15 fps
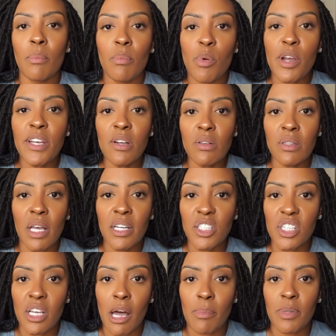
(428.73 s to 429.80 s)
Bring your
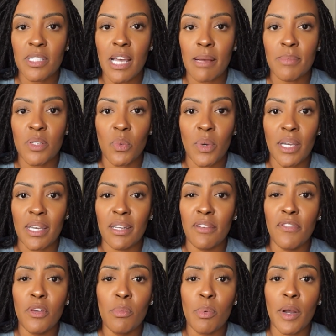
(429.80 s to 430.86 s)
lunch a couple times a week, and
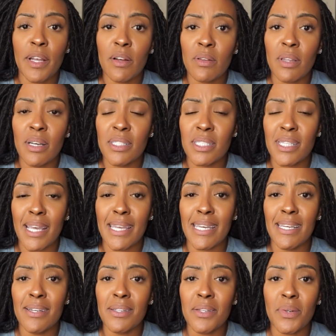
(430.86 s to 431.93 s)
if you bring your lunch, like,
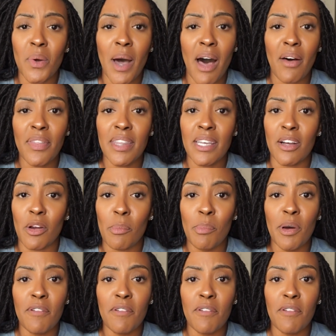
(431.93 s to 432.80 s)
eat a little healthier.